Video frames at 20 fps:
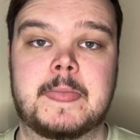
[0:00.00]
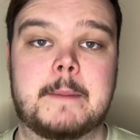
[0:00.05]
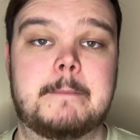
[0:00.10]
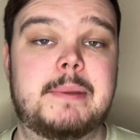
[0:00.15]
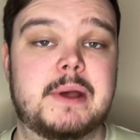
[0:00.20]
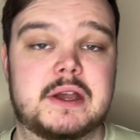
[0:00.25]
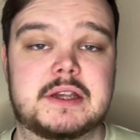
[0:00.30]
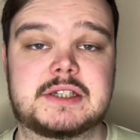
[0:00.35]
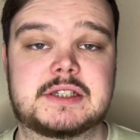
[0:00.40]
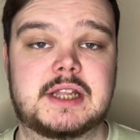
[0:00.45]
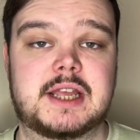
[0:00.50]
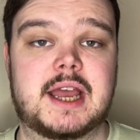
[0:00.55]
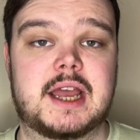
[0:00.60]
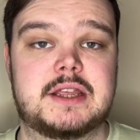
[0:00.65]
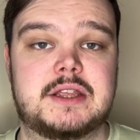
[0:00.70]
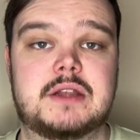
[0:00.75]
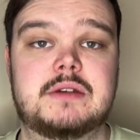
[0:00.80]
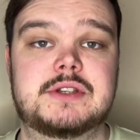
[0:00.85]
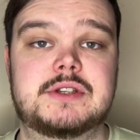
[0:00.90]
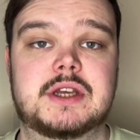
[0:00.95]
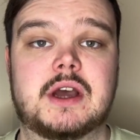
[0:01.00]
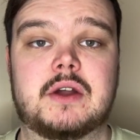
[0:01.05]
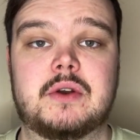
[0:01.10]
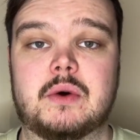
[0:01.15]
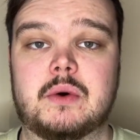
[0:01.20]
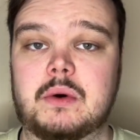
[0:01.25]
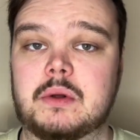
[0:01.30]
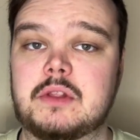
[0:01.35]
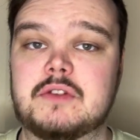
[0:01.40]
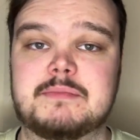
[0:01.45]
Personally, I use it on
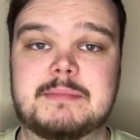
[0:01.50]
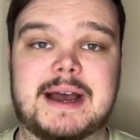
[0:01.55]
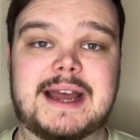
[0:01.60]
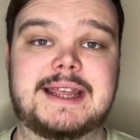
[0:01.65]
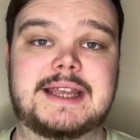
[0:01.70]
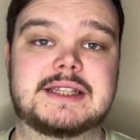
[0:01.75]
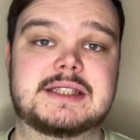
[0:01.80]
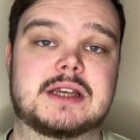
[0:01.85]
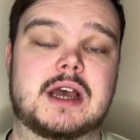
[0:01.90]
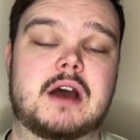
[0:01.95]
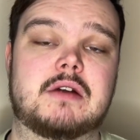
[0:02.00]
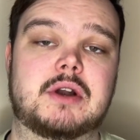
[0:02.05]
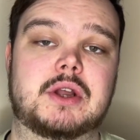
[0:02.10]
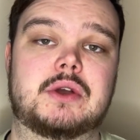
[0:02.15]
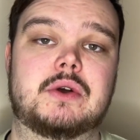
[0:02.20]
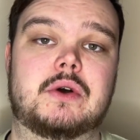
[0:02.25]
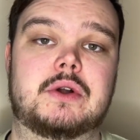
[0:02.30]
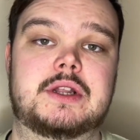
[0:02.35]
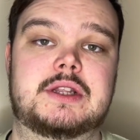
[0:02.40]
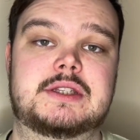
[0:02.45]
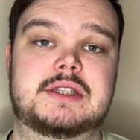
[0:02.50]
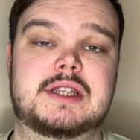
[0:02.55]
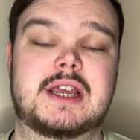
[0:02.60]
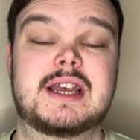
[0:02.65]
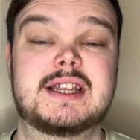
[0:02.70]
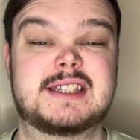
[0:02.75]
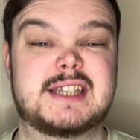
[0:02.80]
all of my guitar recordings